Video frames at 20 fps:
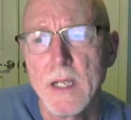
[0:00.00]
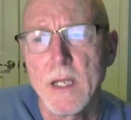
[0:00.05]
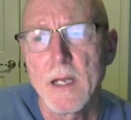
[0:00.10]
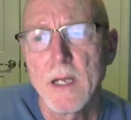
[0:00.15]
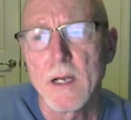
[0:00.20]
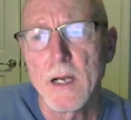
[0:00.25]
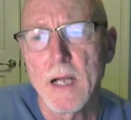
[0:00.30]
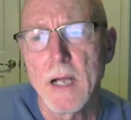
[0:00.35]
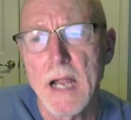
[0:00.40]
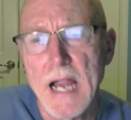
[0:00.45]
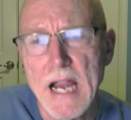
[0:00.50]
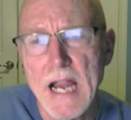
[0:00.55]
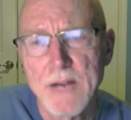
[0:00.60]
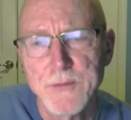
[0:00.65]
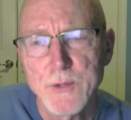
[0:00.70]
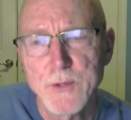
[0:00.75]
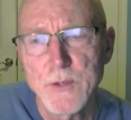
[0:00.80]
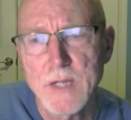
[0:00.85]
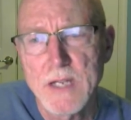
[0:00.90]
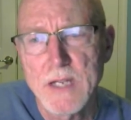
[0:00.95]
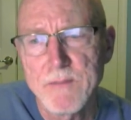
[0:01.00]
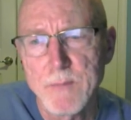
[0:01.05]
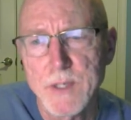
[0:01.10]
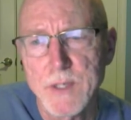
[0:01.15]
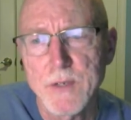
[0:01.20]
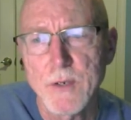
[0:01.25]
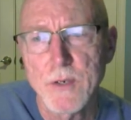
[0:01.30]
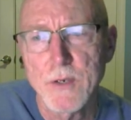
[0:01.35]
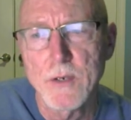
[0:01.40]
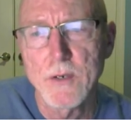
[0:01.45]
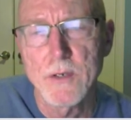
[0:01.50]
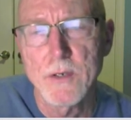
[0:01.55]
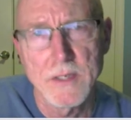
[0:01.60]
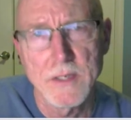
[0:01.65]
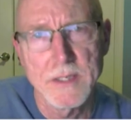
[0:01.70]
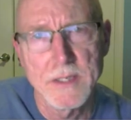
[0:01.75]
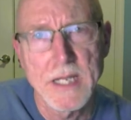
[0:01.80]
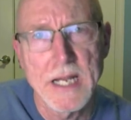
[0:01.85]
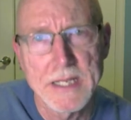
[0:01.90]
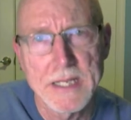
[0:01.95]
After they've been heard,
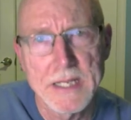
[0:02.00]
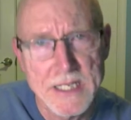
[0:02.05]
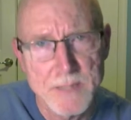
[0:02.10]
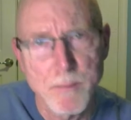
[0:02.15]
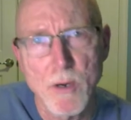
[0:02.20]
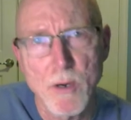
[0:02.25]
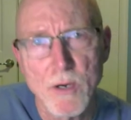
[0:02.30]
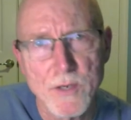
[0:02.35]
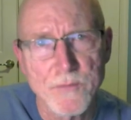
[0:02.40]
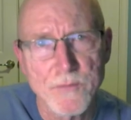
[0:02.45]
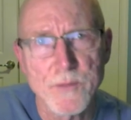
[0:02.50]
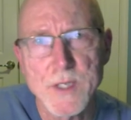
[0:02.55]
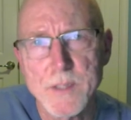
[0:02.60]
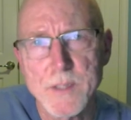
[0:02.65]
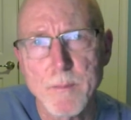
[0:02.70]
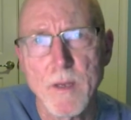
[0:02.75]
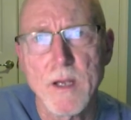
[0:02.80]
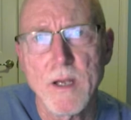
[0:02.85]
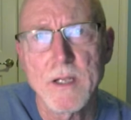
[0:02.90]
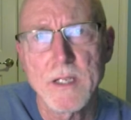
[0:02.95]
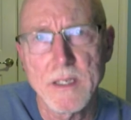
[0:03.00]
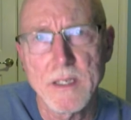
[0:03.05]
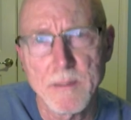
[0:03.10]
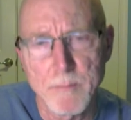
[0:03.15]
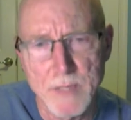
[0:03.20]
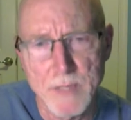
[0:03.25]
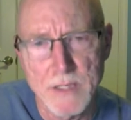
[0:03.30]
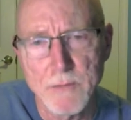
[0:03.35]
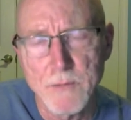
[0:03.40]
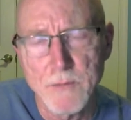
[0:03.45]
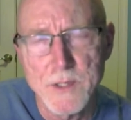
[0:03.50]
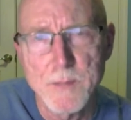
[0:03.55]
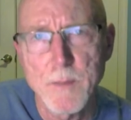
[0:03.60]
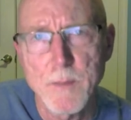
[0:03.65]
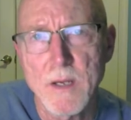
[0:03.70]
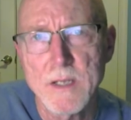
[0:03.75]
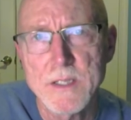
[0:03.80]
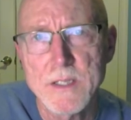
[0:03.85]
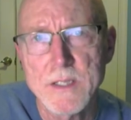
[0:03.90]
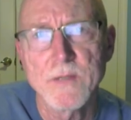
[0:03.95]
and that's part of responding, being
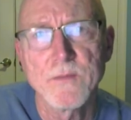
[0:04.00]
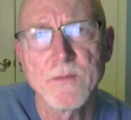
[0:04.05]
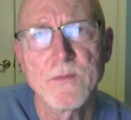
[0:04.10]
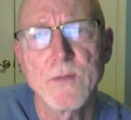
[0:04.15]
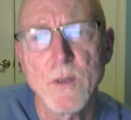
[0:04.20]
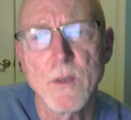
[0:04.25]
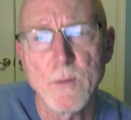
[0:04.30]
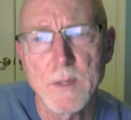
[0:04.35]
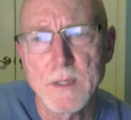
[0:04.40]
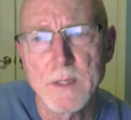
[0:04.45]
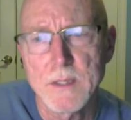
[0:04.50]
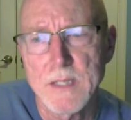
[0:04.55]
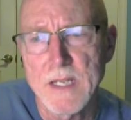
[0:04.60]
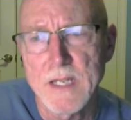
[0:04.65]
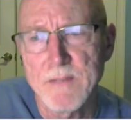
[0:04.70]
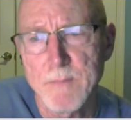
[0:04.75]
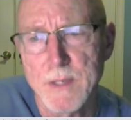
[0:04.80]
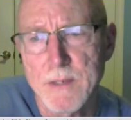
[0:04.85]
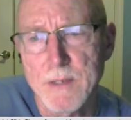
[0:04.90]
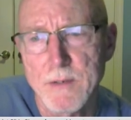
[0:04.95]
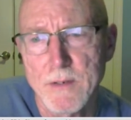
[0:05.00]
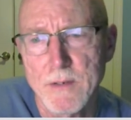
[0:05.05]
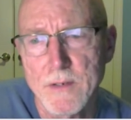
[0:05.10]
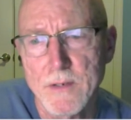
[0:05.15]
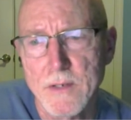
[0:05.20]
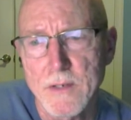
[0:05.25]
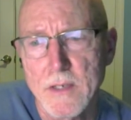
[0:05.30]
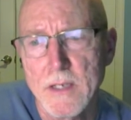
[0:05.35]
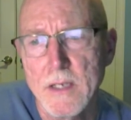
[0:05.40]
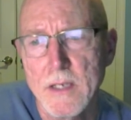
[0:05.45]
responsive, knowing that they've been heard.